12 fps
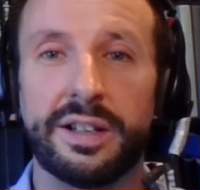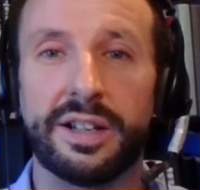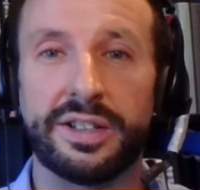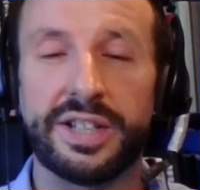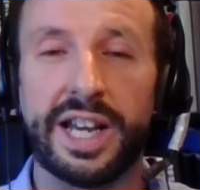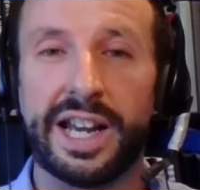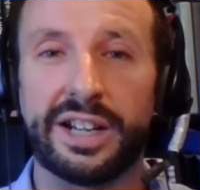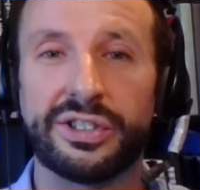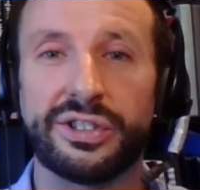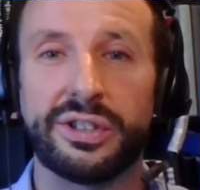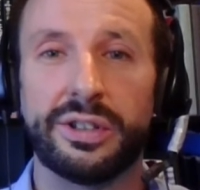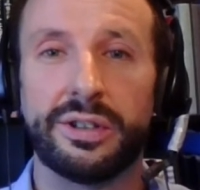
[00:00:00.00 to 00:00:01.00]
a
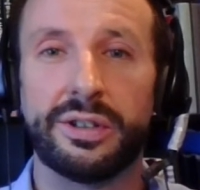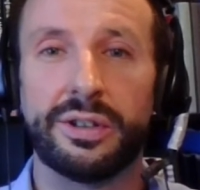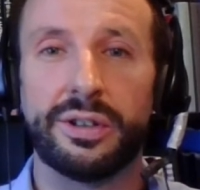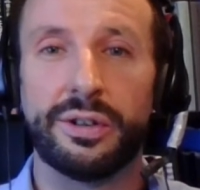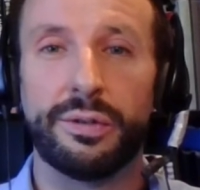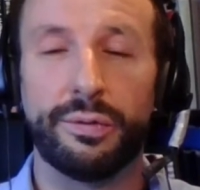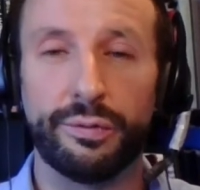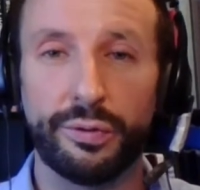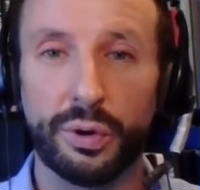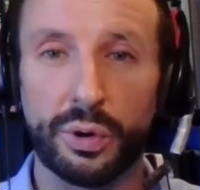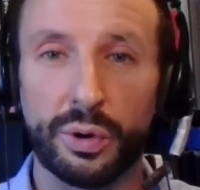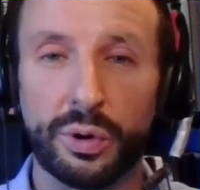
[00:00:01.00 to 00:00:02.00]
text
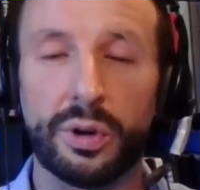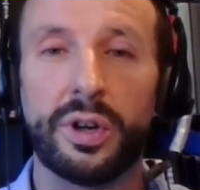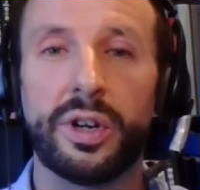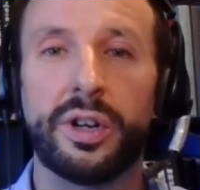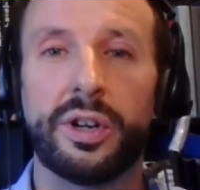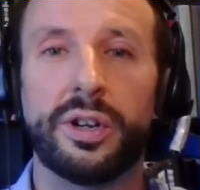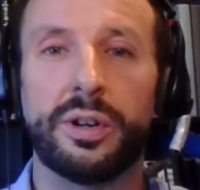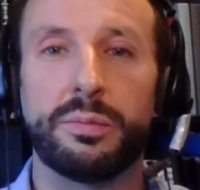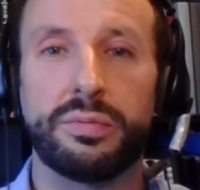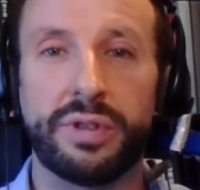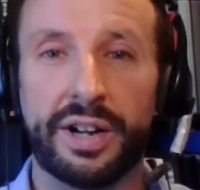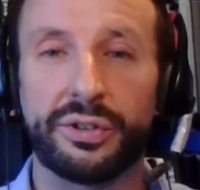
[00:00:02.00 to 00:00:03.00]
for
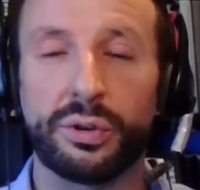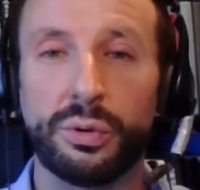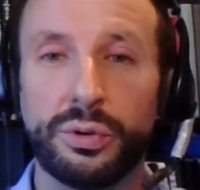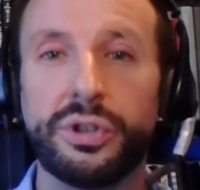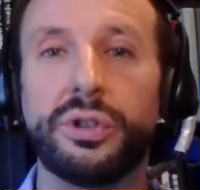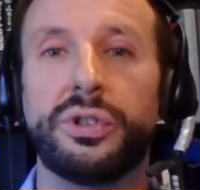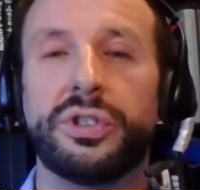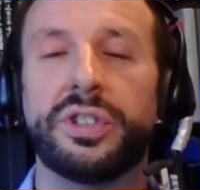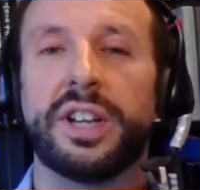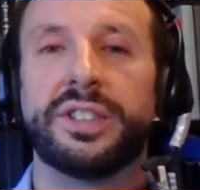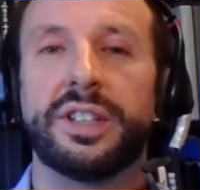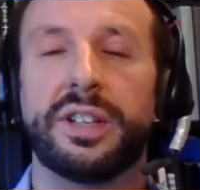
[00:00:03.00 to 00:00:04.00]
practical use
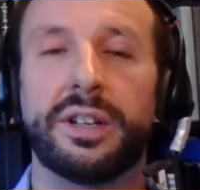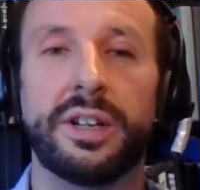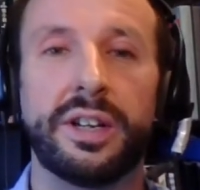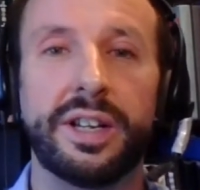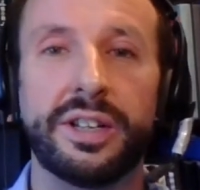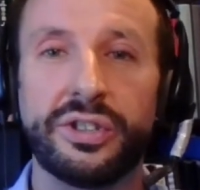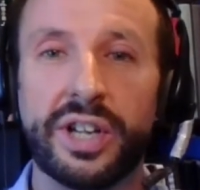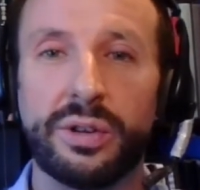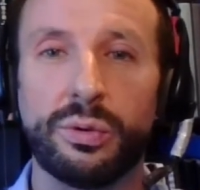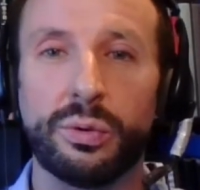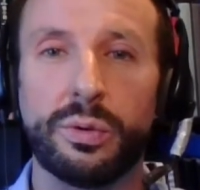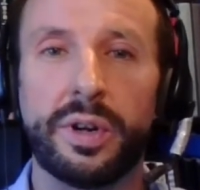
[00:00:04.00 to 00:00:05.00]
as a
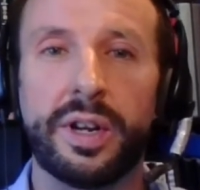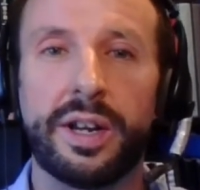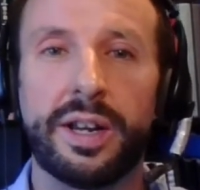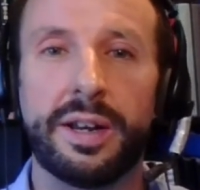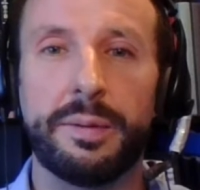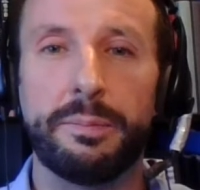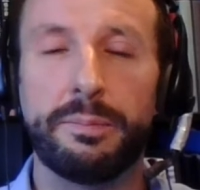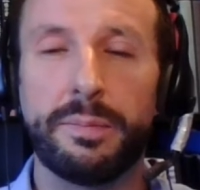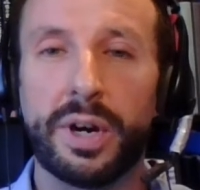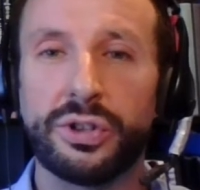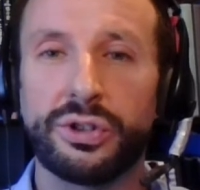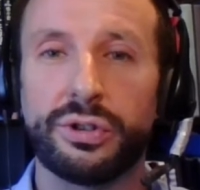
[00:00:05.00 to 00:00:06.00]
general.
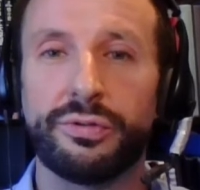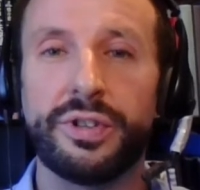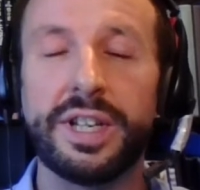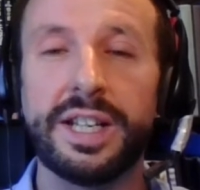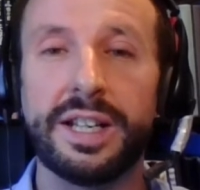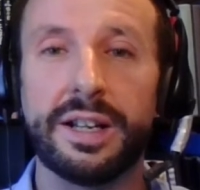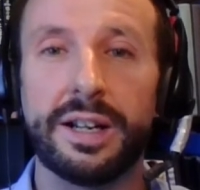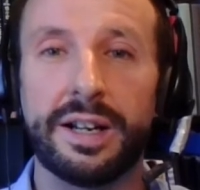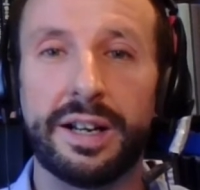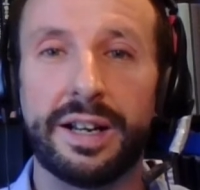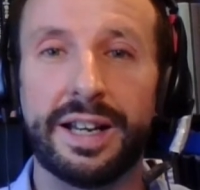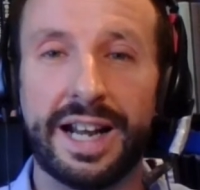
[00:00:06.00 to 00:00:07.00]
Much of the
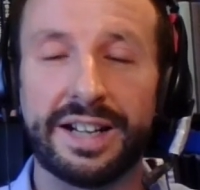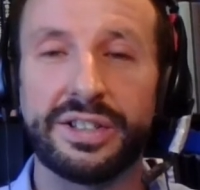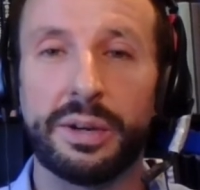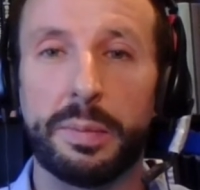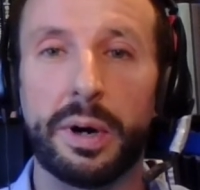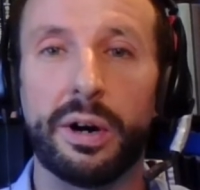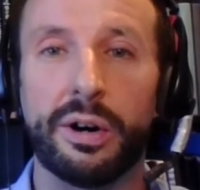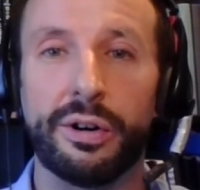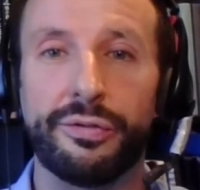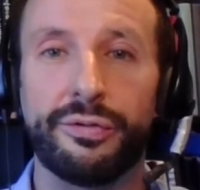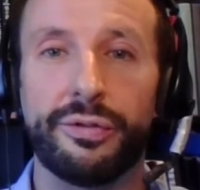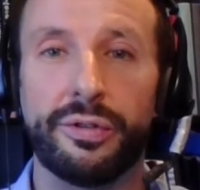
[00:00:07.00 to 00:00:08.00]
latter part
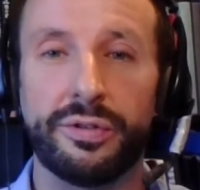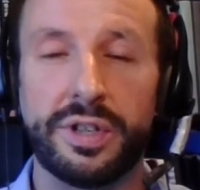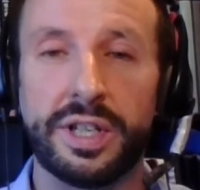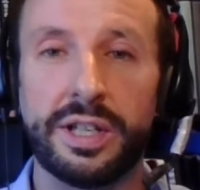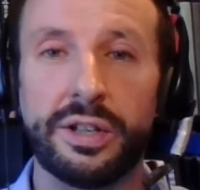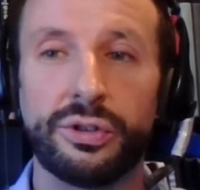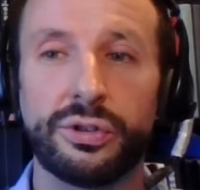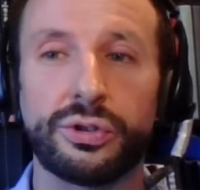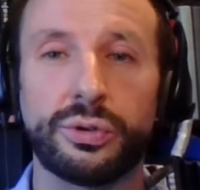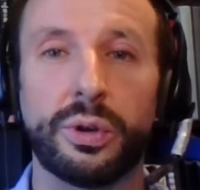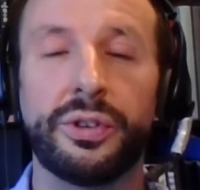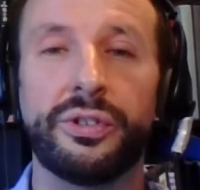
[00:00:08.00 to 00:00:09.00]
of the
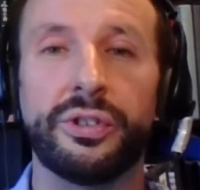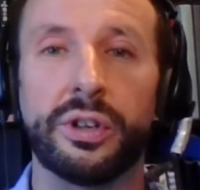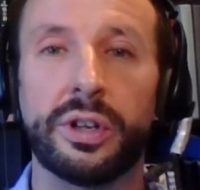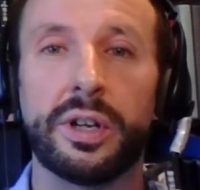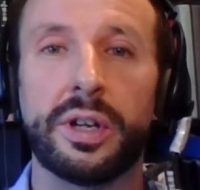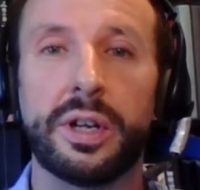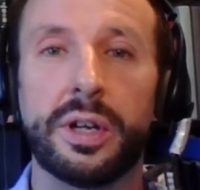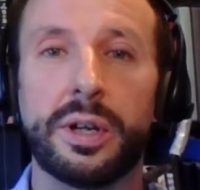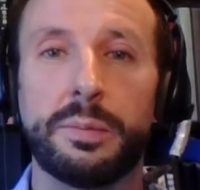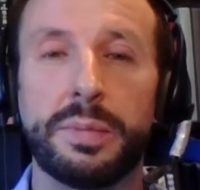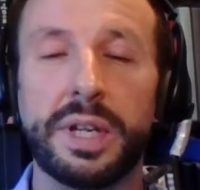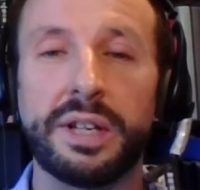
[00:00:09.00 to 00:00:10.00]
Sun Tzu
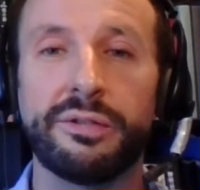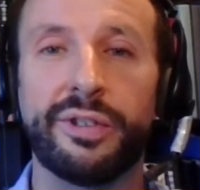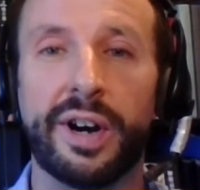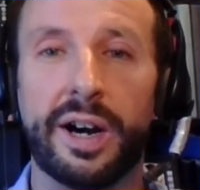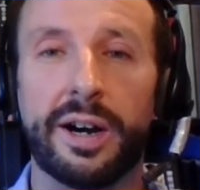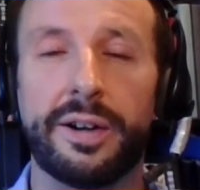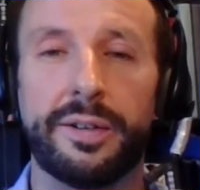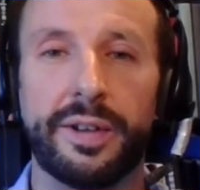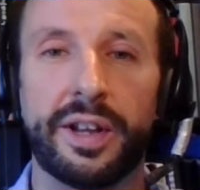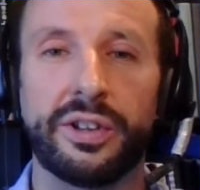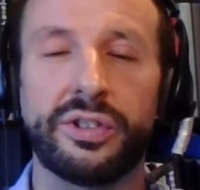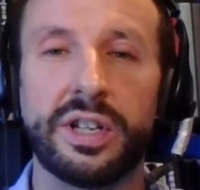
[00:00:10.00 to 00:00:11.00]
Bingfa,
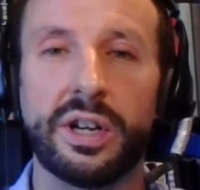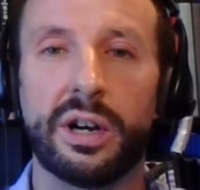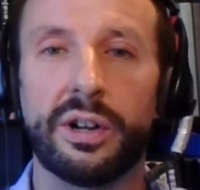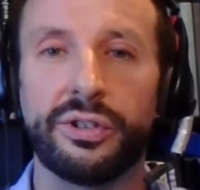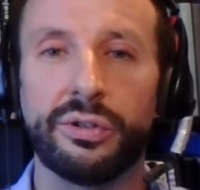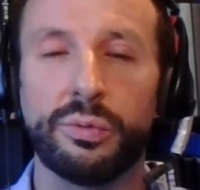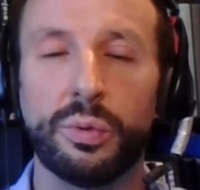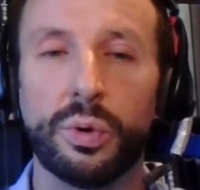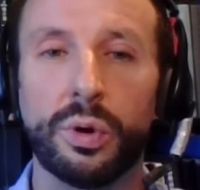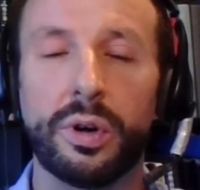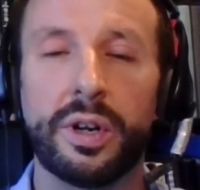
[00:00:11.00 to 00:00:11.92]
that's the art of war,